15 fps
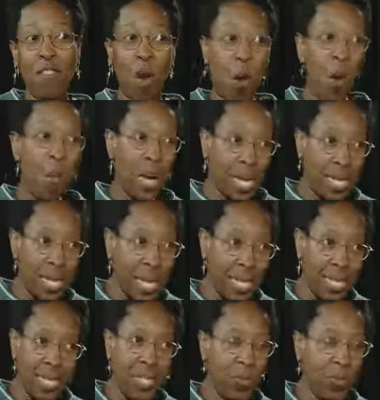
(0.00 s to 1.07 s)
all my
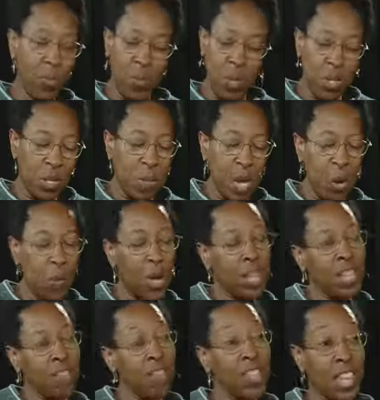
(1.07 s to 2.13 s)
classes, doesn't matter what
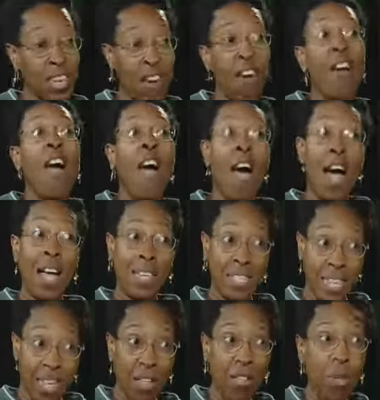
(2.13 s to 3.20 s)
level they are, I
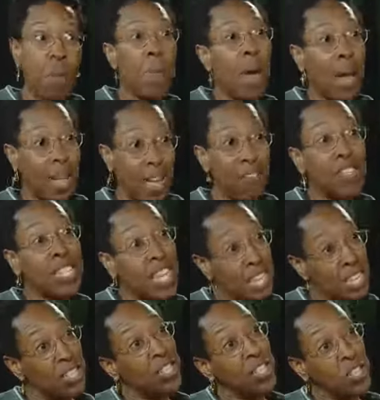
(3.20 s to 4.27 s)
tell them I have a
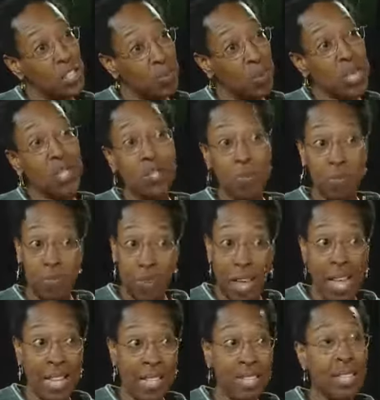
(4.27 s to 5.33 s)
tendency to speak too
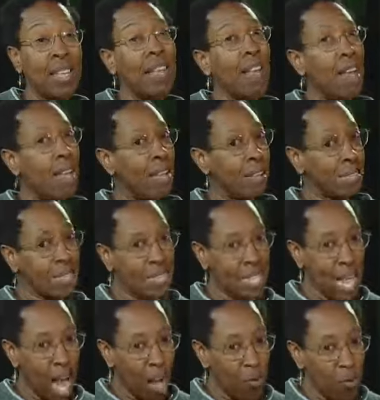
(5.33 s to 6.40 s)
fast. And it's
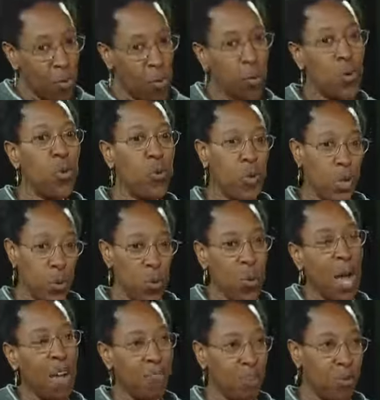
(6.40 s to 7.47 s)
not rude. You
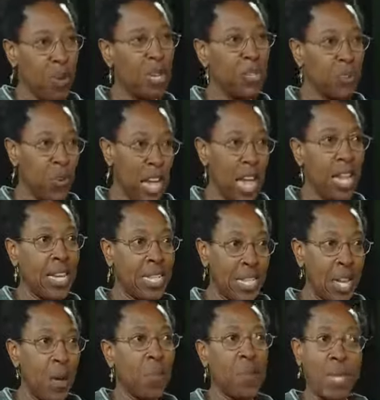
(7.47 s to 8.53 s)
have to raise your hand and
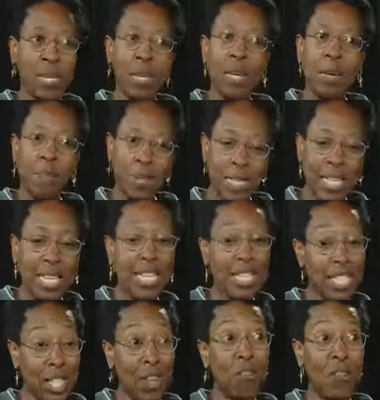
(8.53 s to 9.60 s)
tell me, please
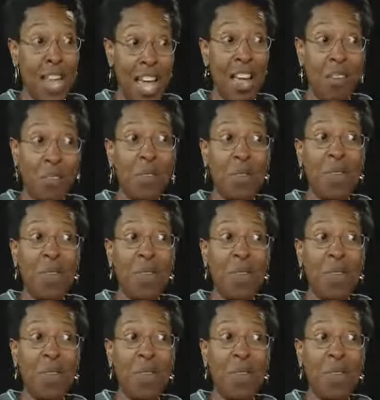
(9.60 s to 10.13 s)
slow down.